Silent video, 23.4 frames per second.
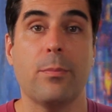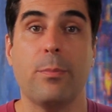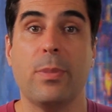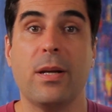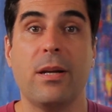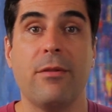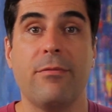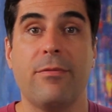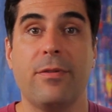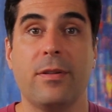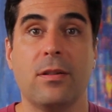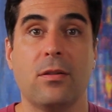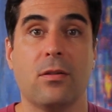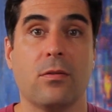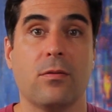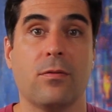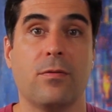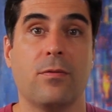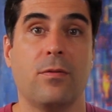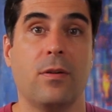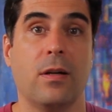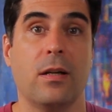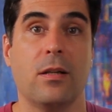benefit
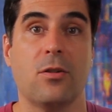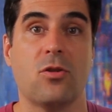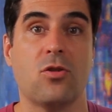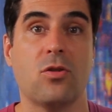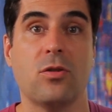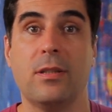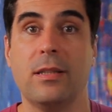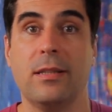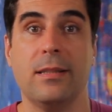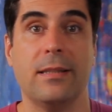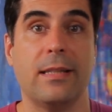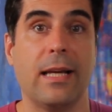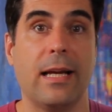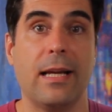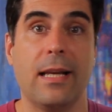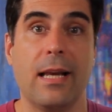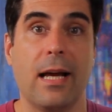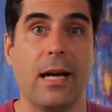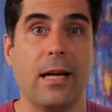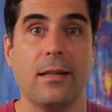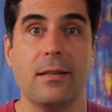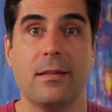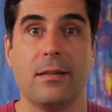of shooting
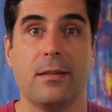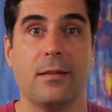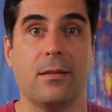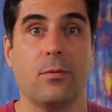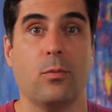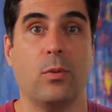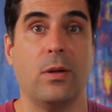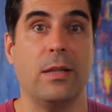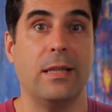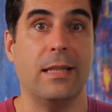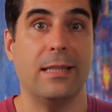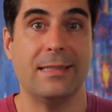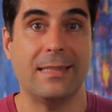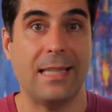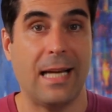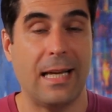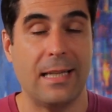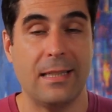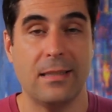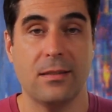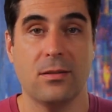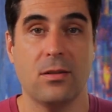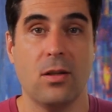daylight when the
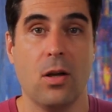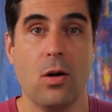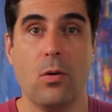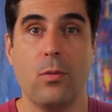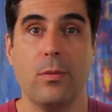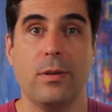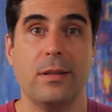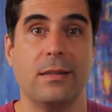sun is low